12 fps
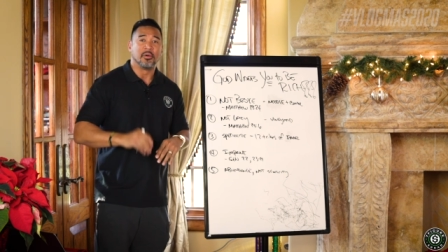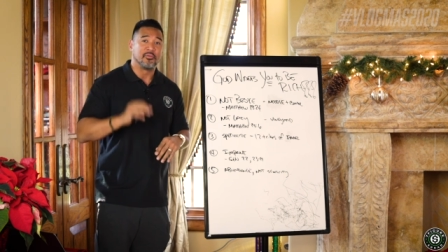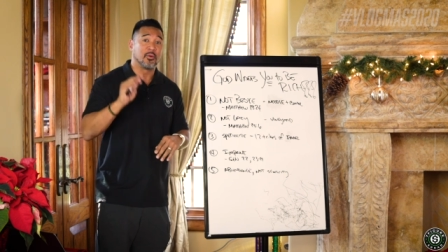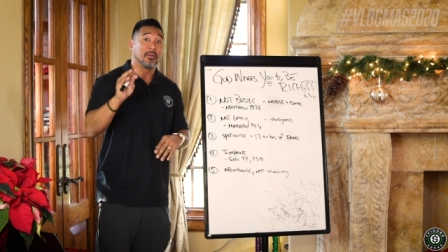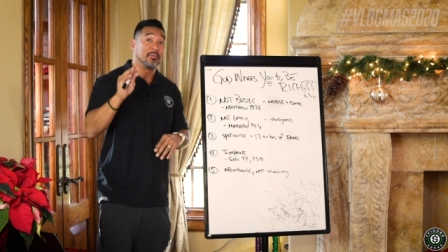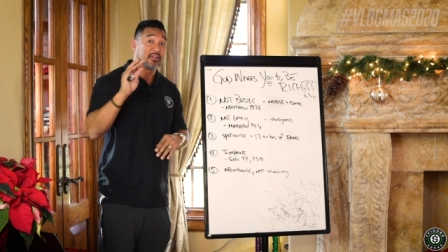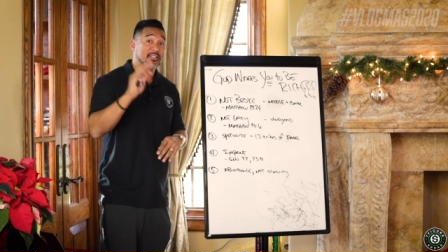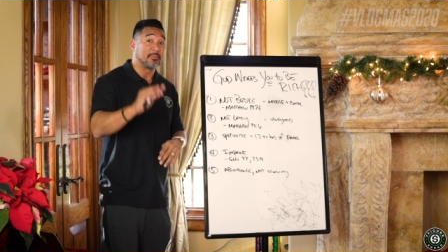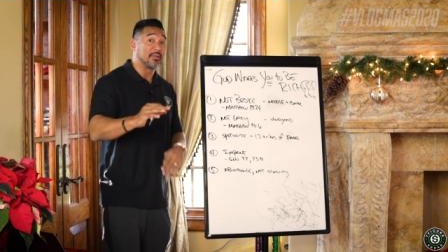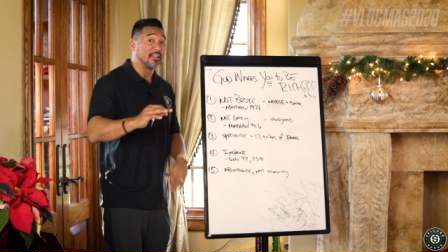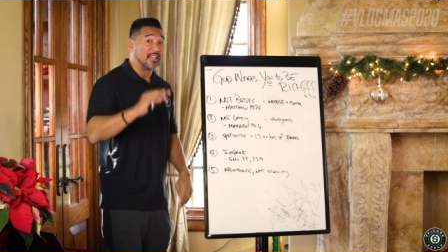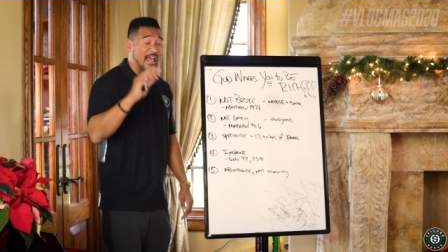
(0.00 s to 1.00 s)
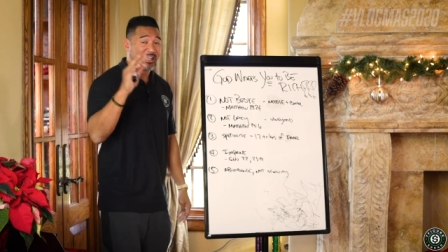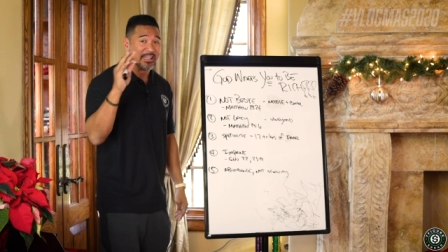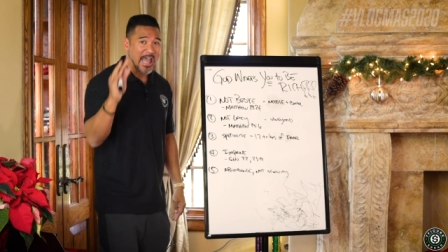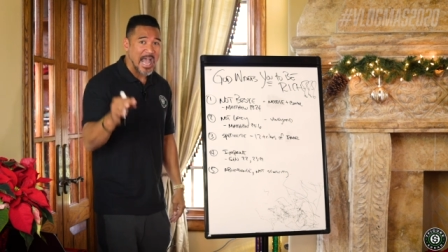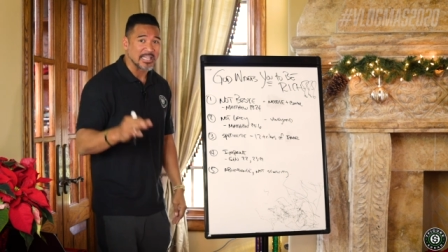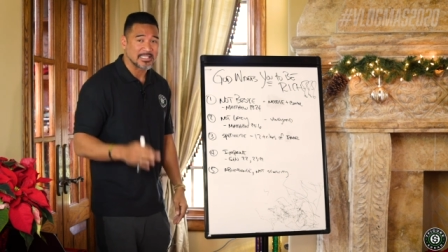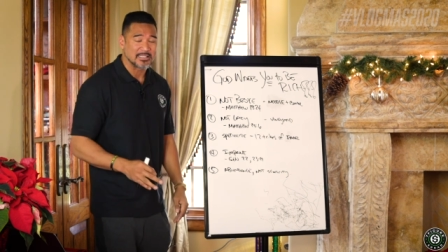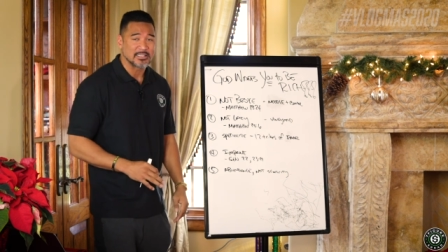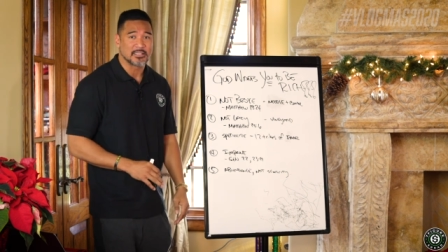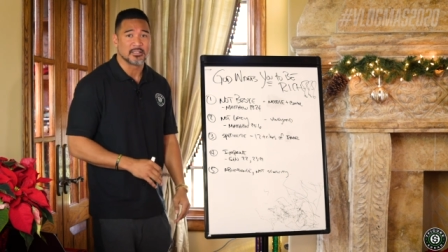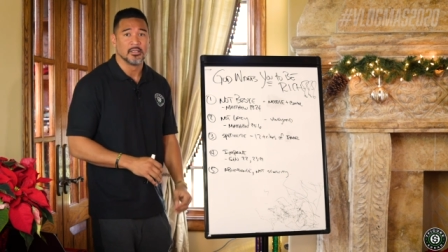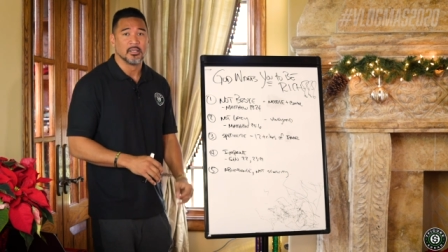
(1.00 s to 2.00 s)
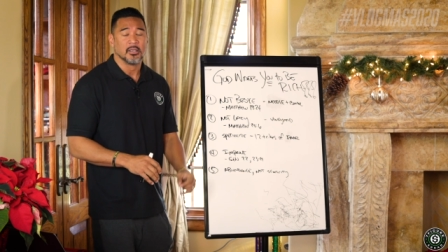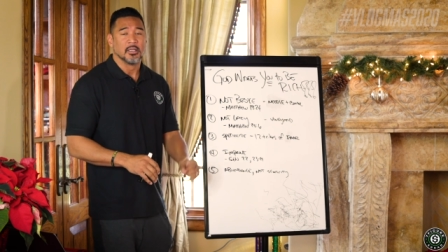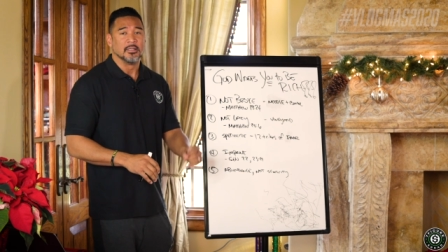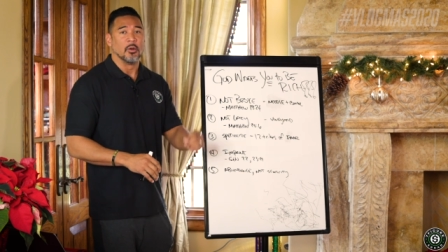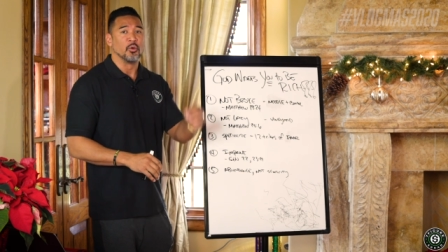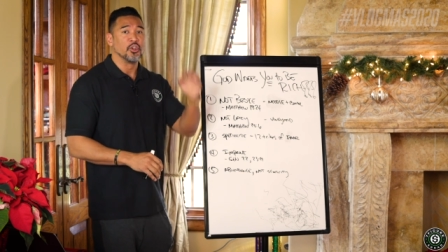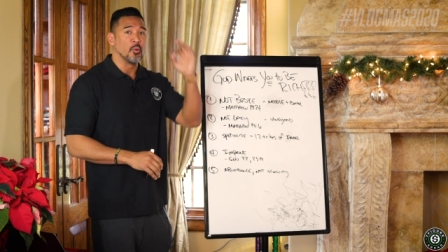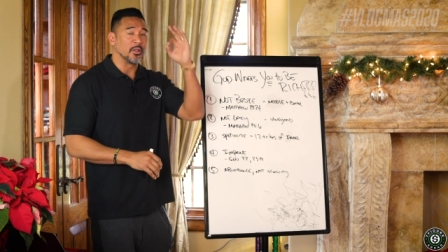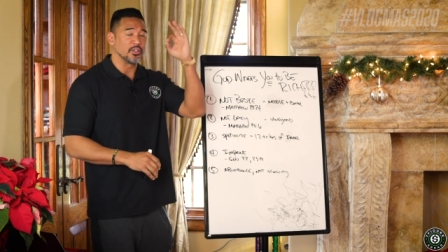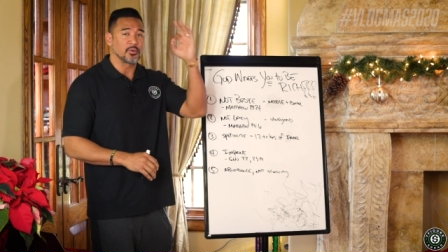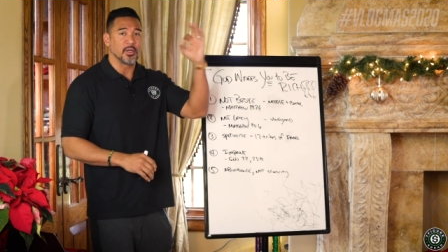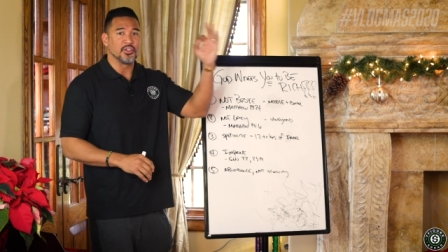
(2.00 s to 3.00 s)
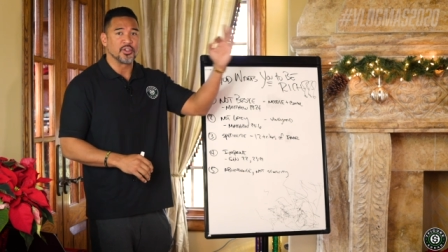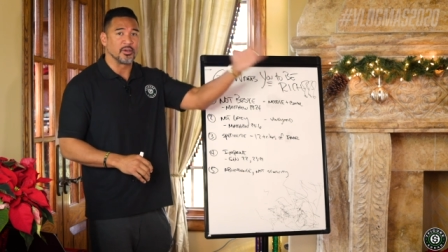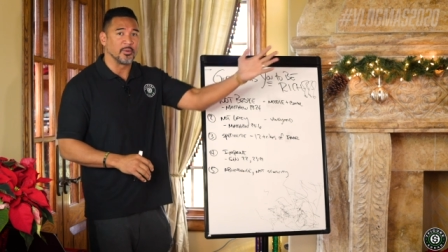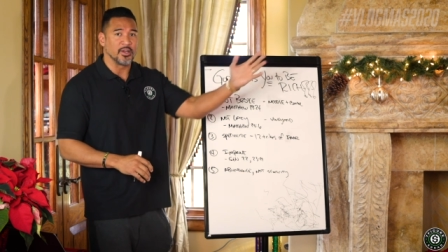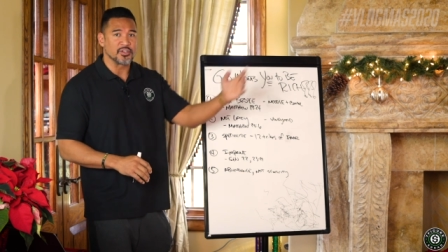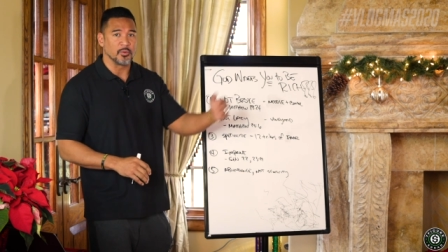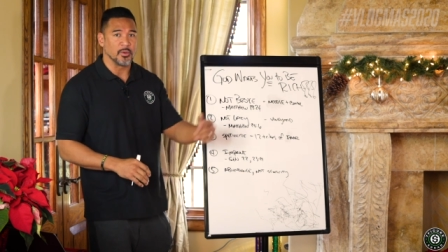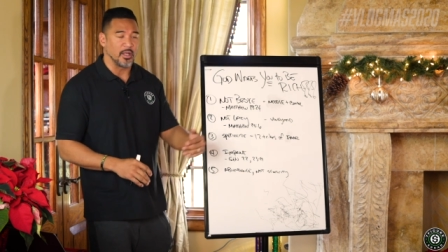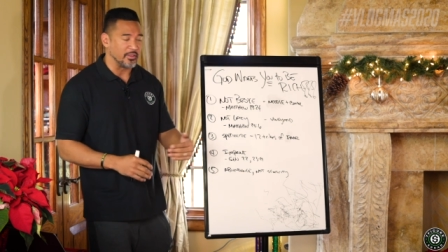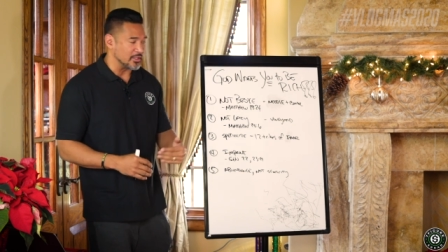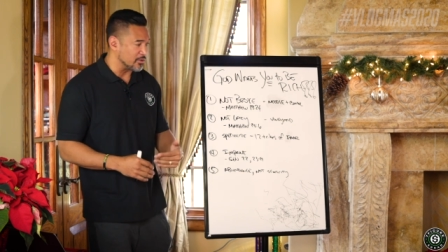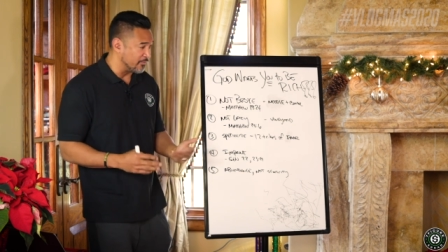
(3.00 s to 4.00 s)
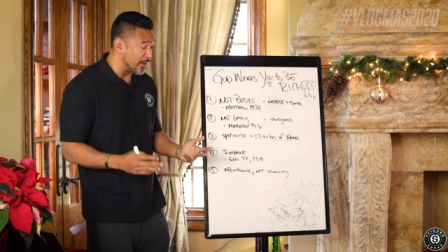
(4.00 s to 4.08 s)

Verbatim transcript: But if you want to build something that lasts, that you want to create generational wealth.